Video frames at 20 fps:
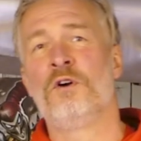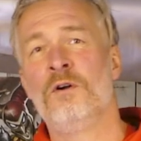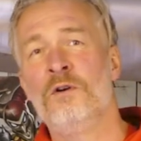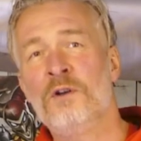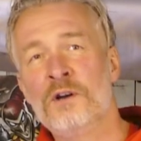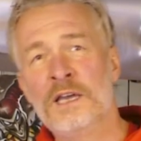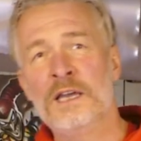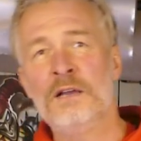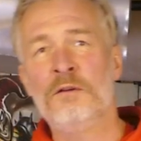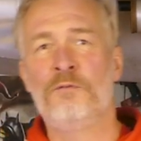you're
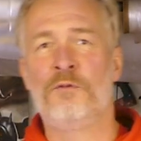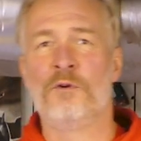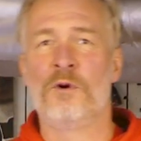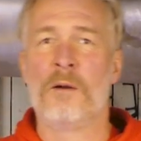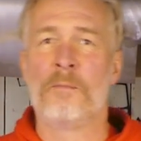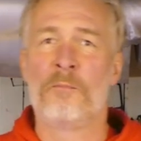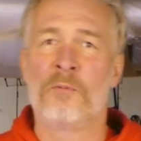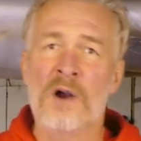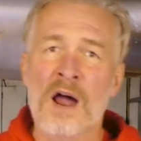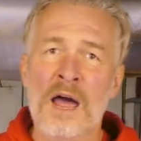looking for
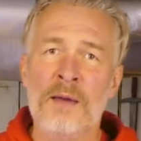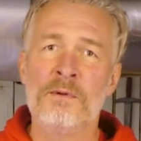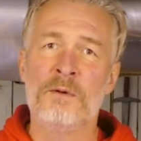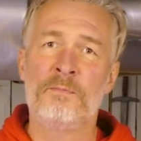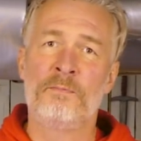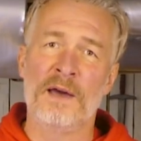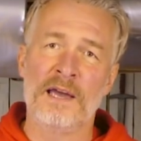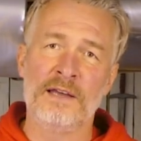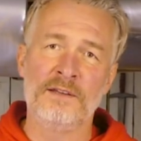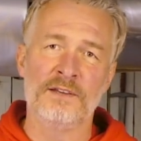a primer
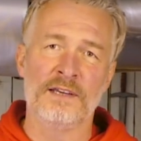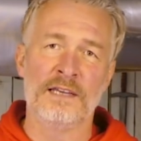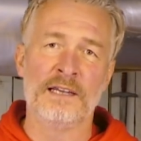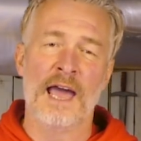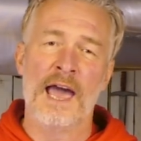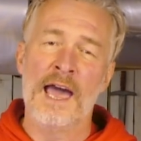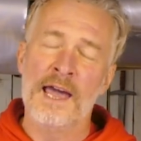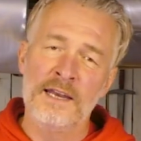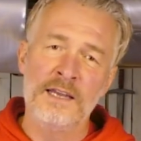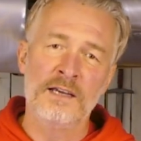paint in
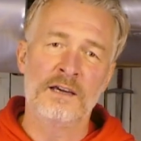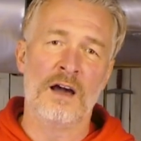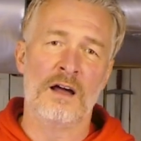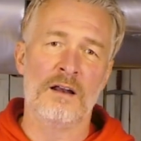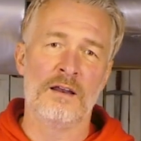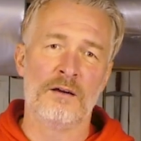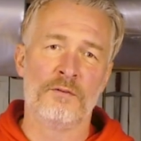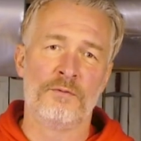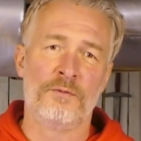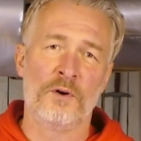any
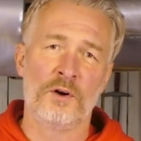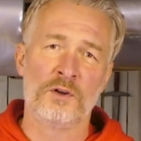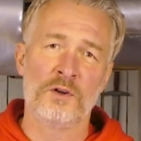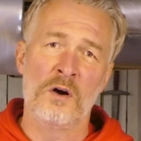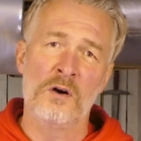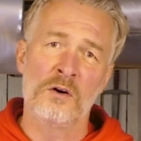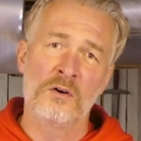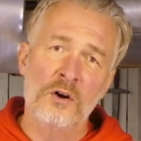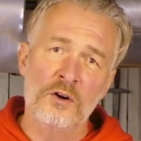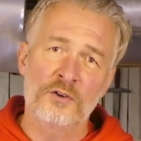color for
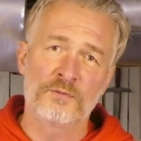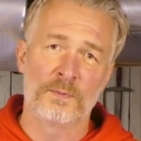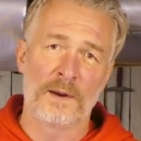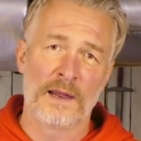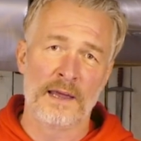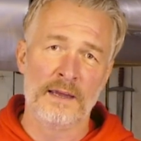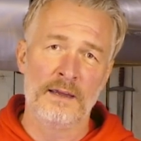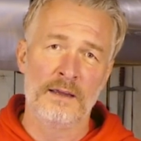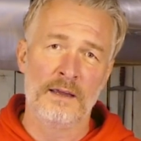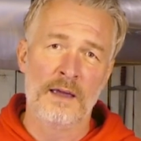your
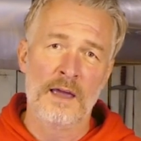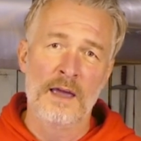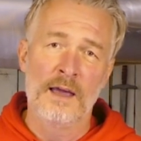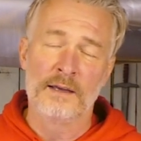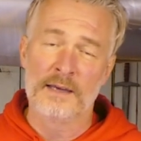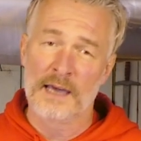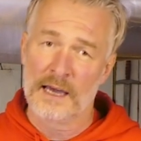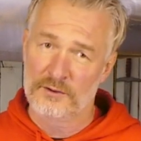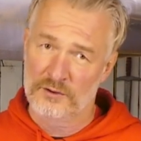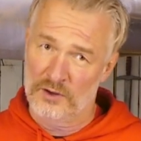cosplay,
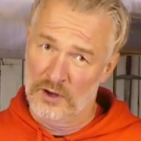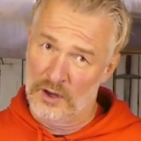get